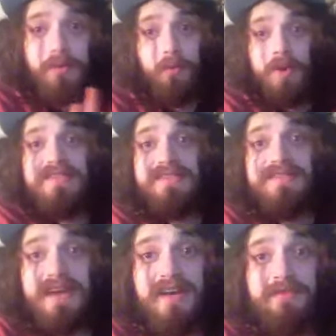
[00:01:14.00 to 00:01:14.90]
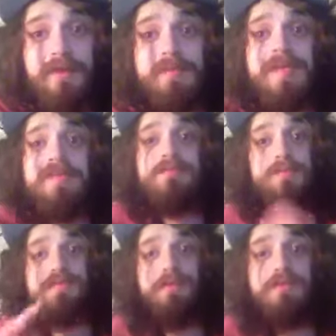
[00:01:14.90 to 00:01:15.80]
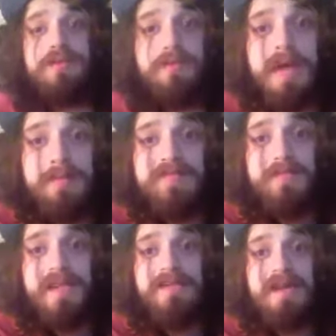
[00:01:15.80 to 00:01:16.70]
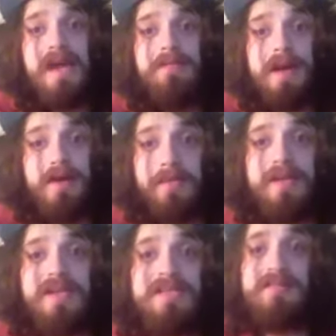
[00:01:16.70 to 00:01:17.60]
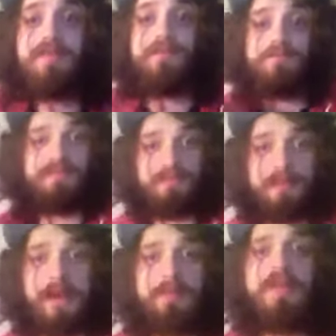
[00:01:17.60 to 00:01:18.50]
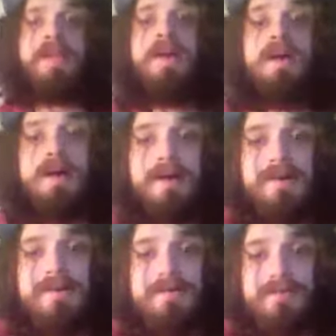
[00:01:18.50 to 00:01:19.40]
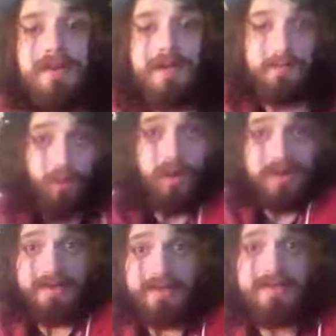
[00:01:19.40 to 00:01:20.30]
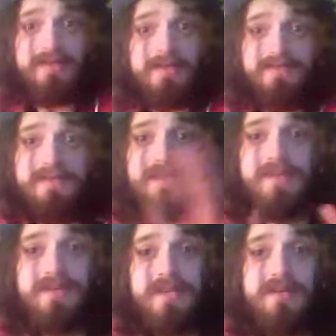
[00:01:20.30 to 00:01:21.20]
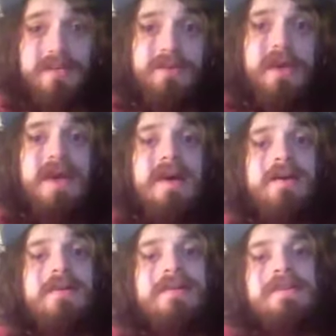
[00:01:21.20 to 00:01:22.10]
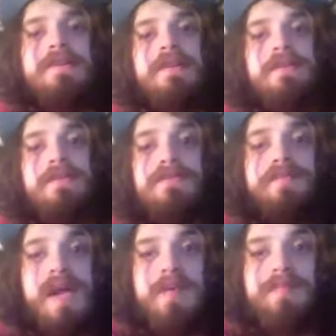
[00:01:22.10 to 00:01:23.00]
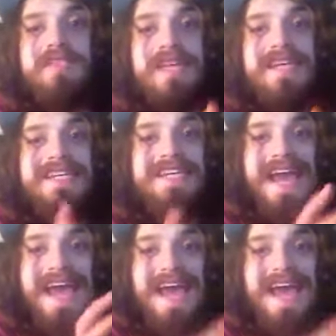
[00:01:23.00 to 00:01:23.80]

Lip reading: rest of Africa. Because if you look at the maps from that time, I'm going to get some soon for behind me, so I can point to this stuff instead of just telling you. Those maps, they didn't